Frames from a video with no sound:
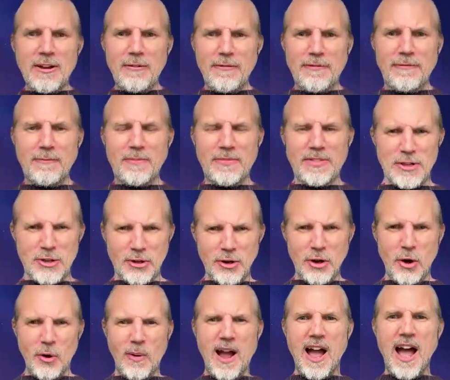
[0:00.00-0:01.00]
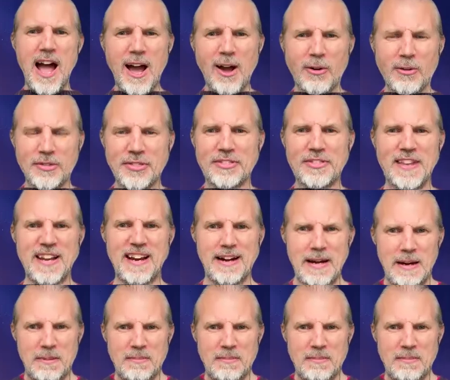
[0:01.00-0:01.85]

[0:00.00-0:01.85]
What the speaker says: out there.